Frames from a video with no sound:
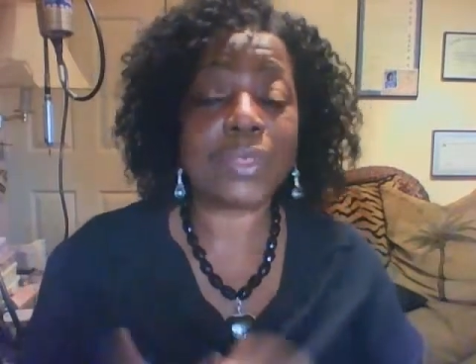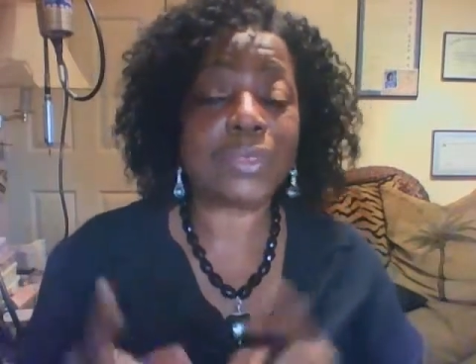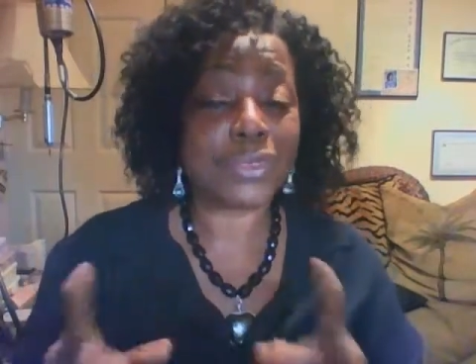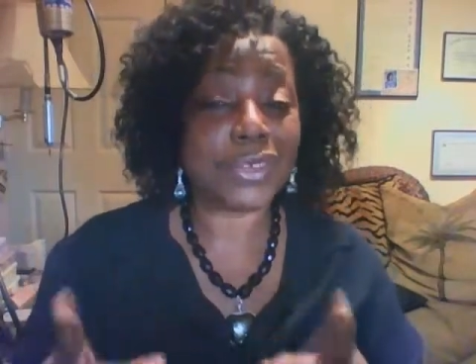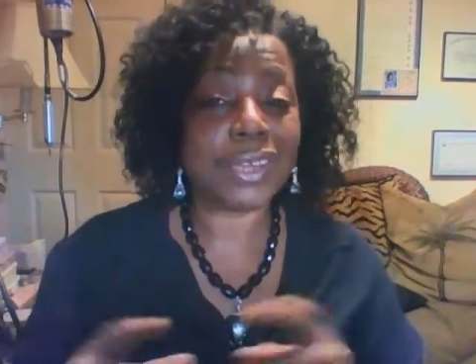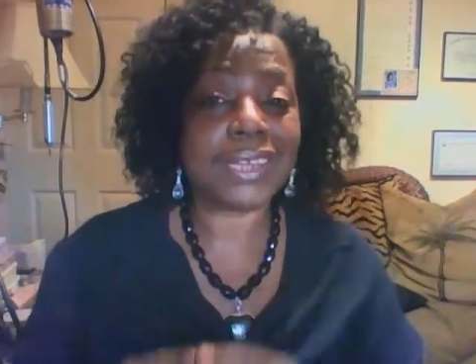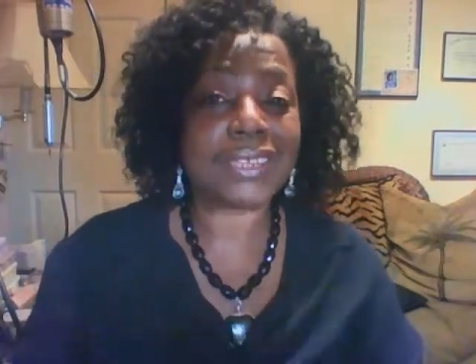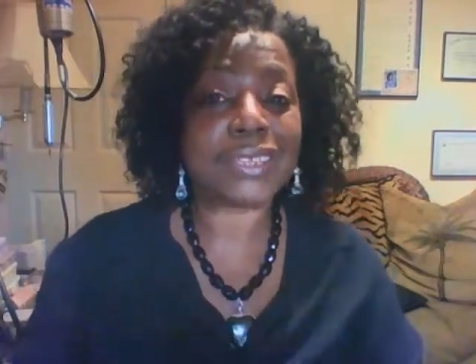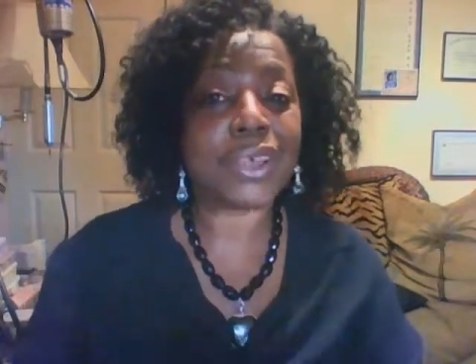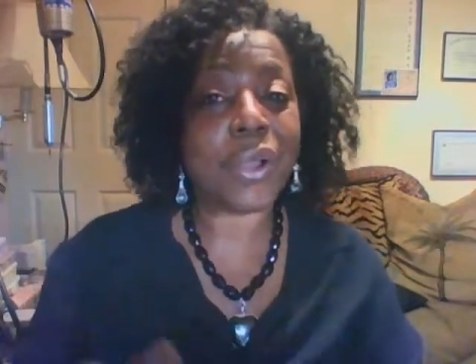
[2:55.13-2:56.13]
You're going to need
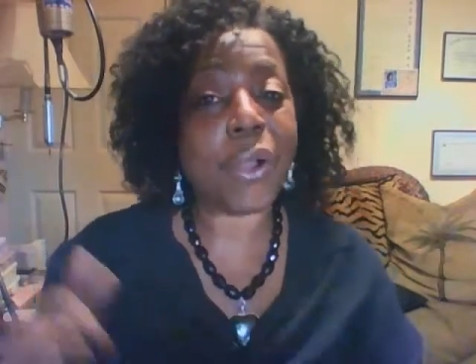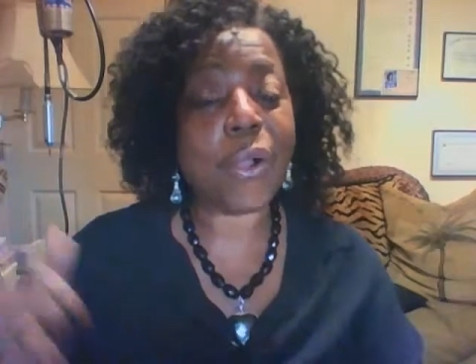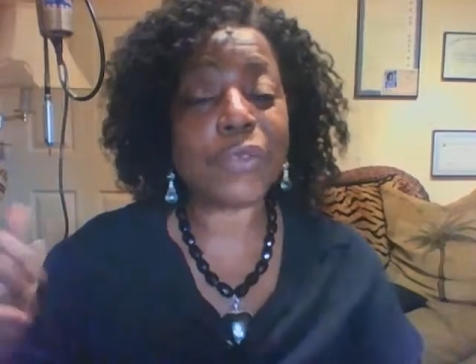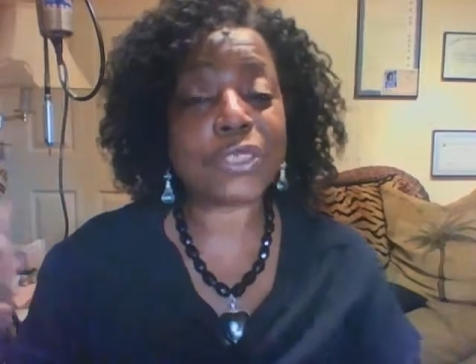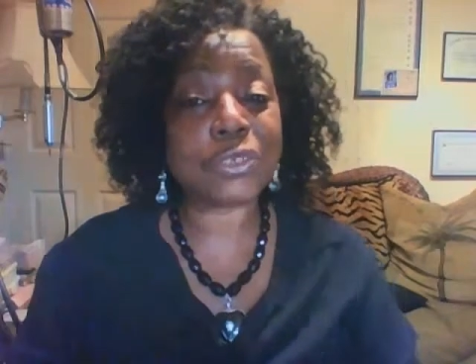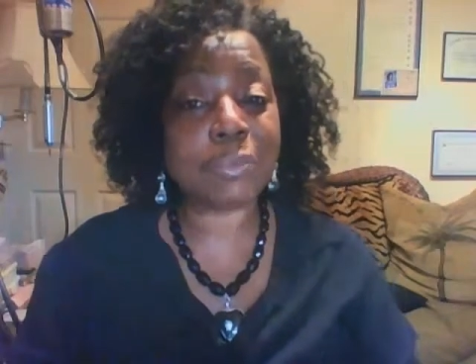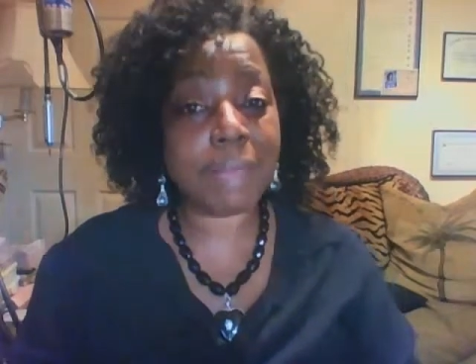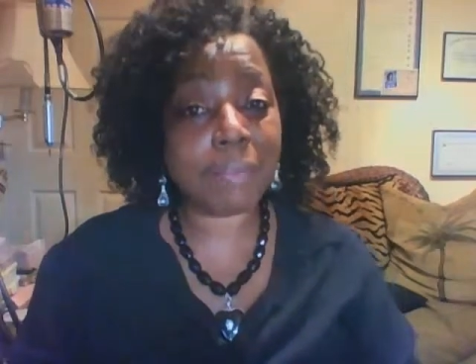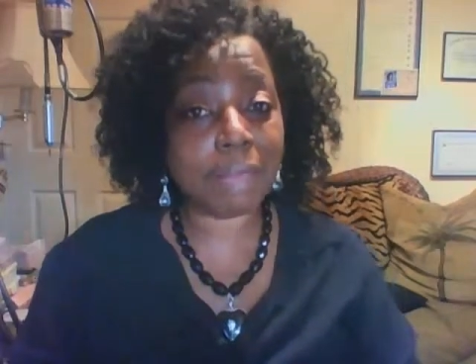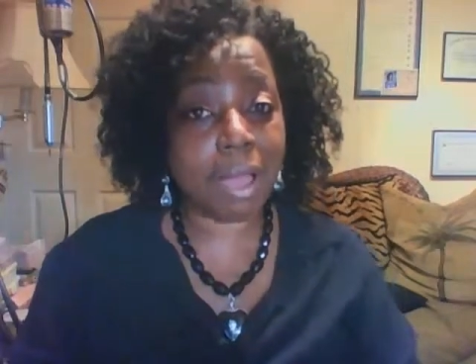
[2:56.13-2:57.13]
to go over to my
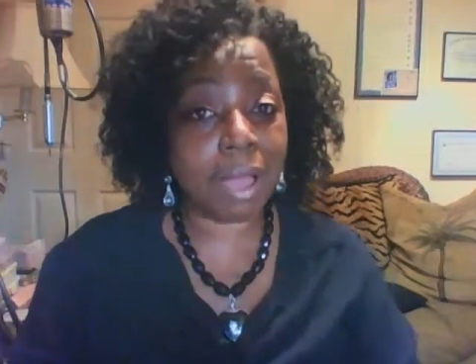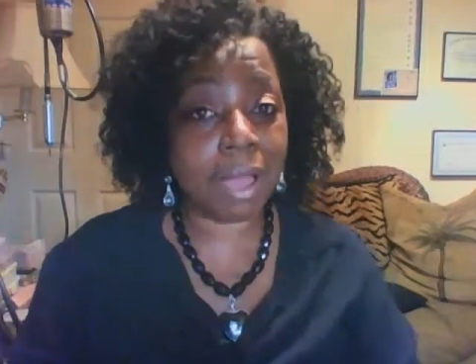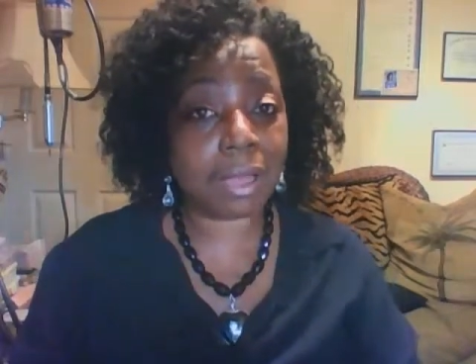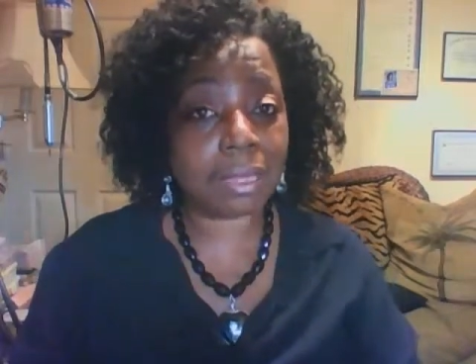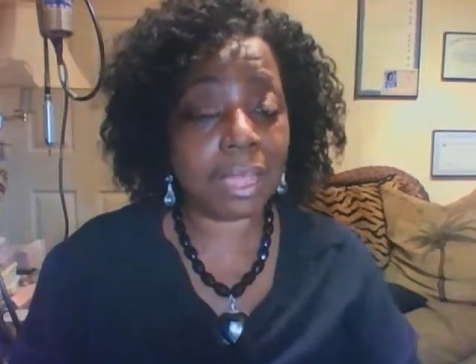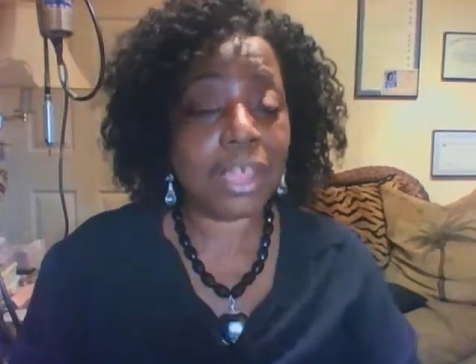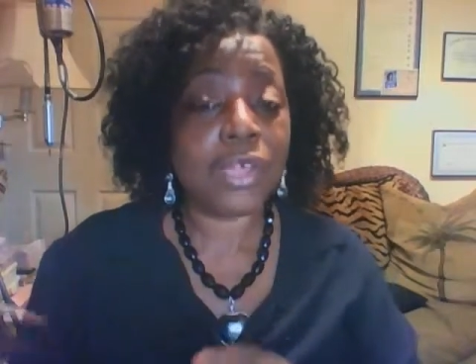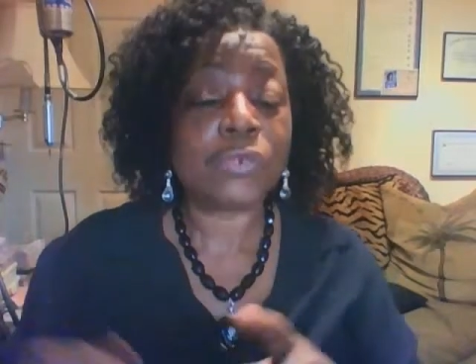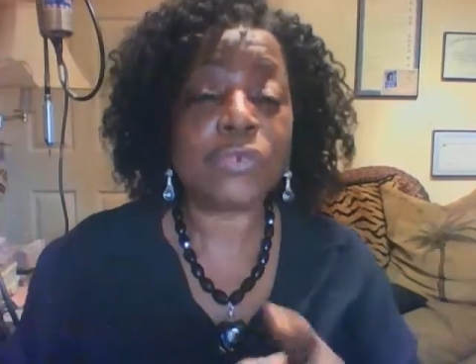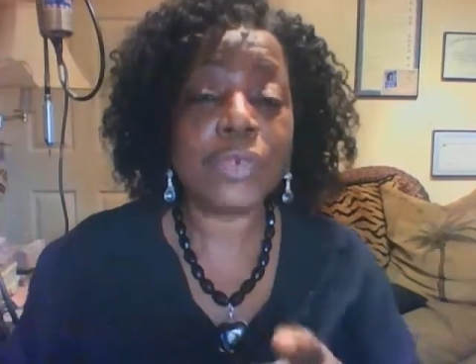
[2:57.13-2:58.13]
blog,
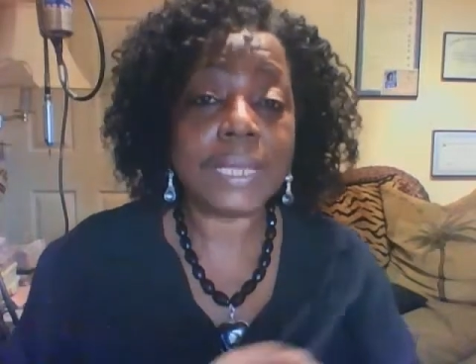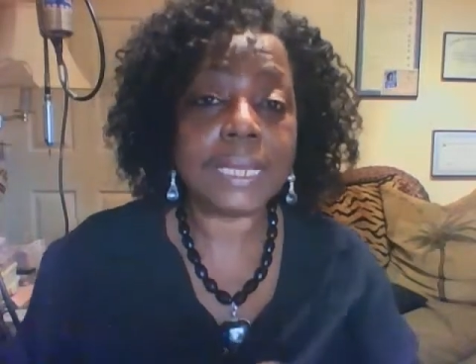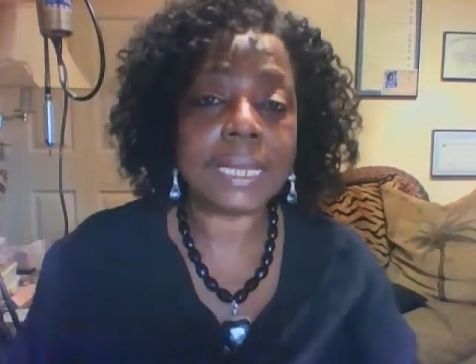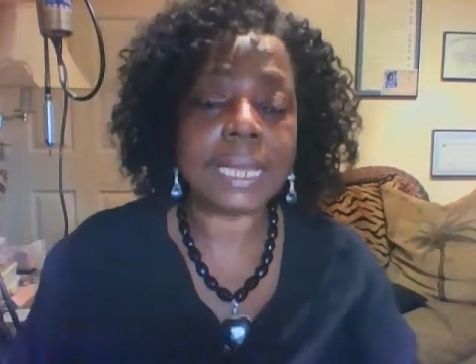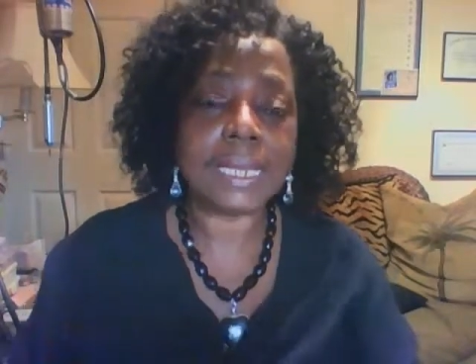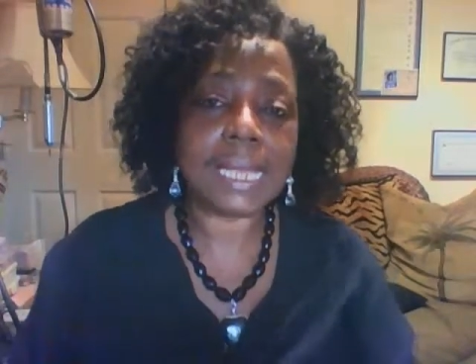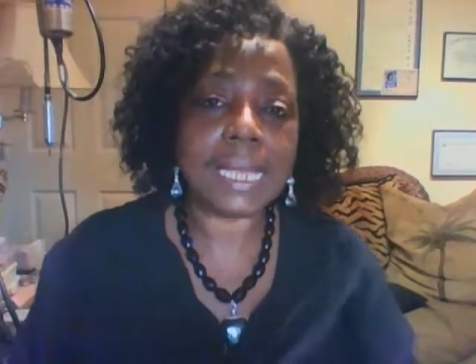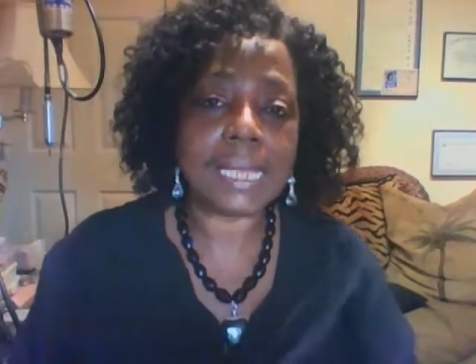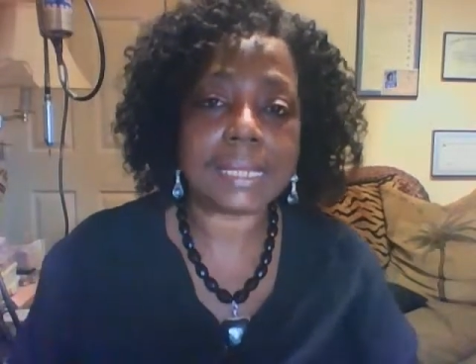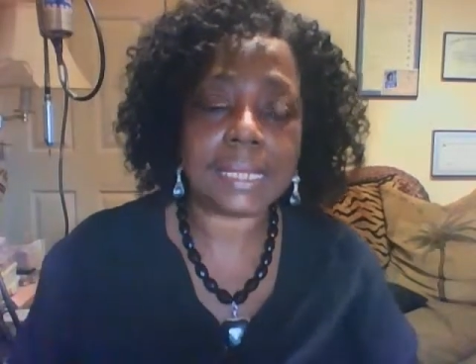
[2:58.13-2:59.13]
read it in
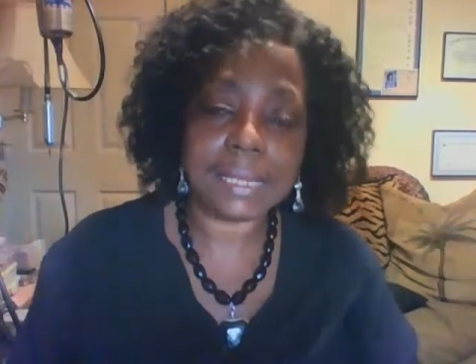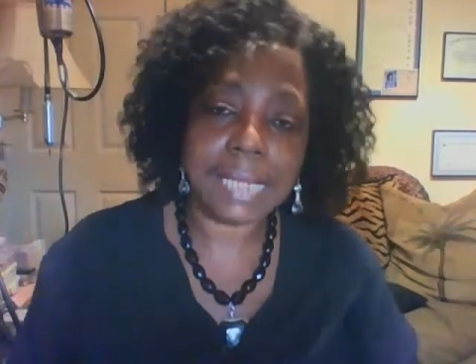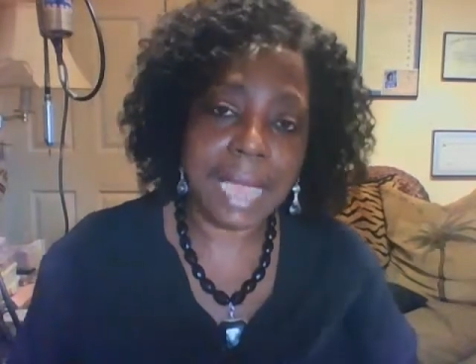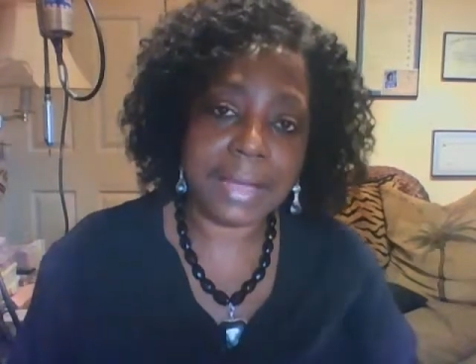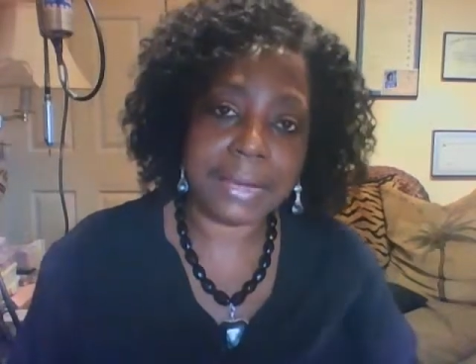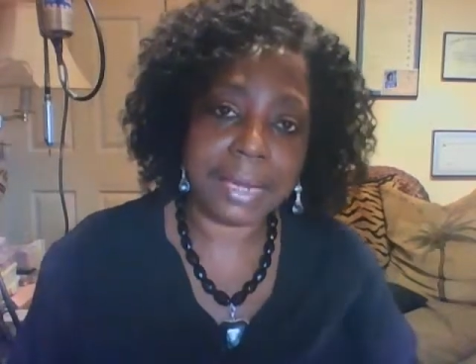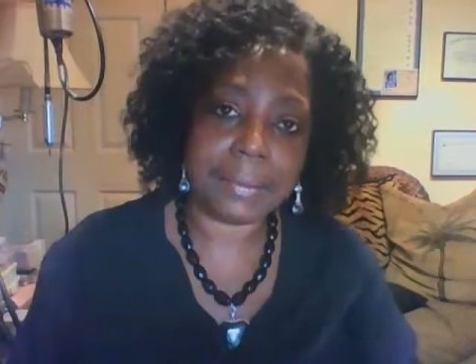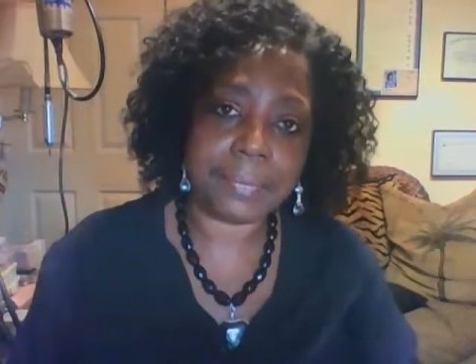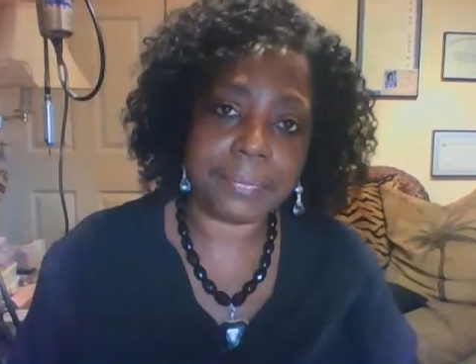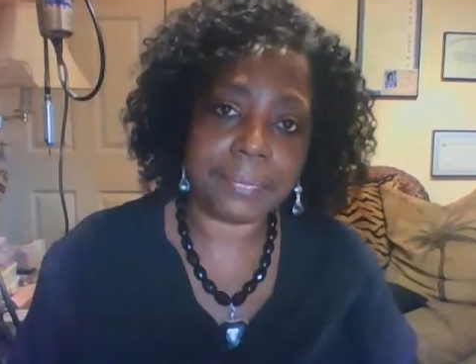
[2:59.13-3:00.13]
its entirety.
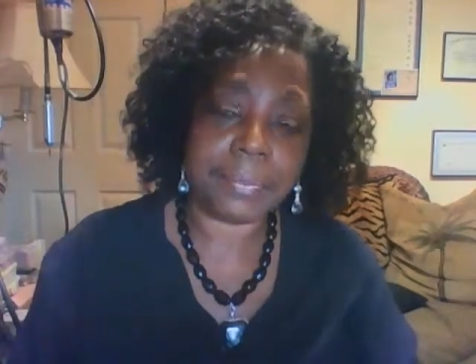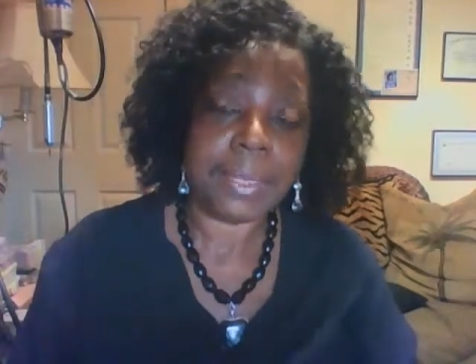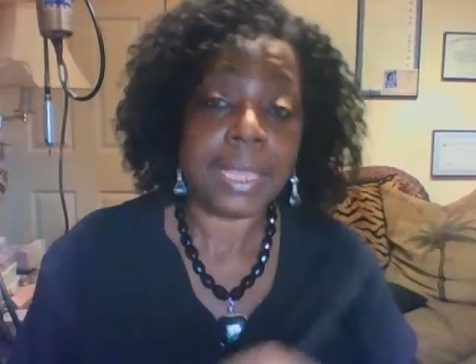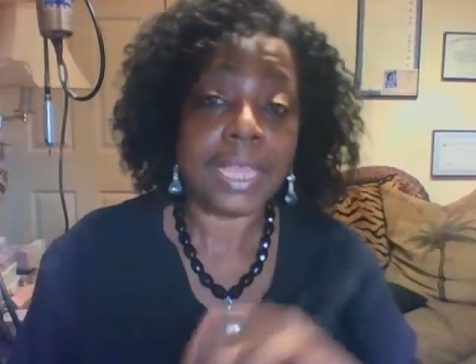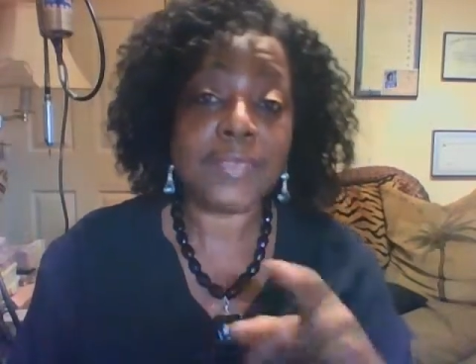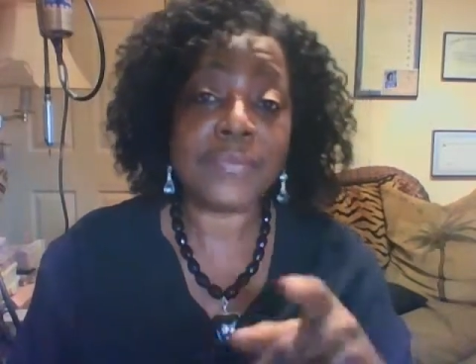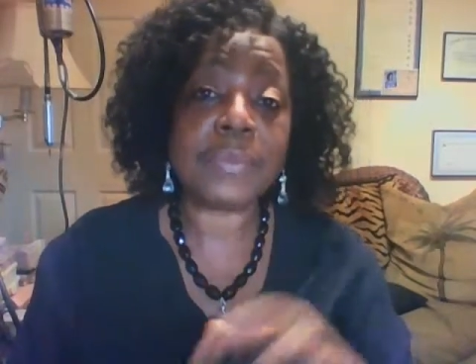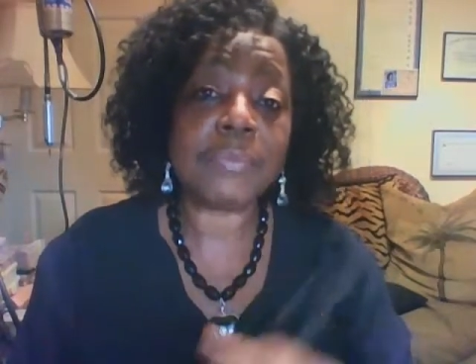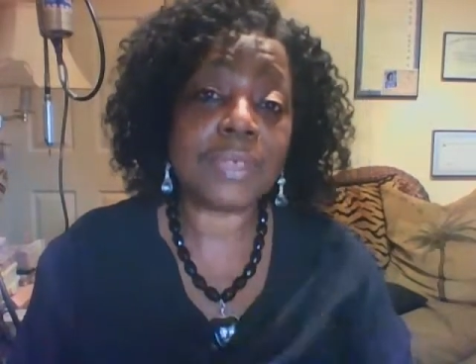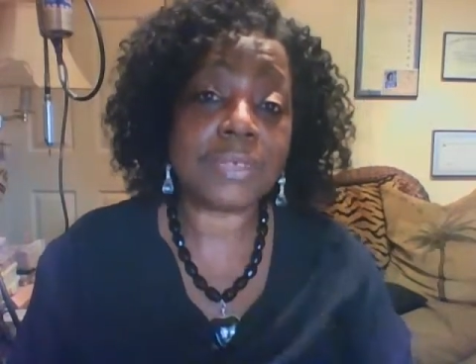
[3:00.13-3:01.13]
If
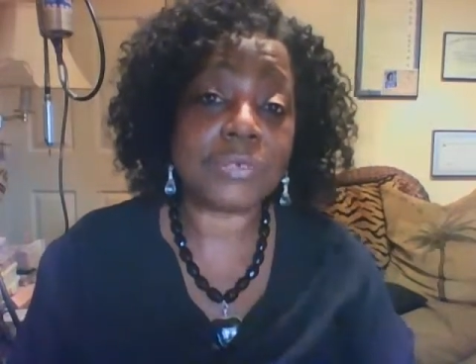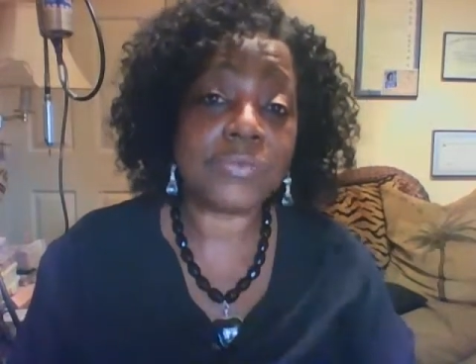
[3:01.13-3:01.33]
it brings you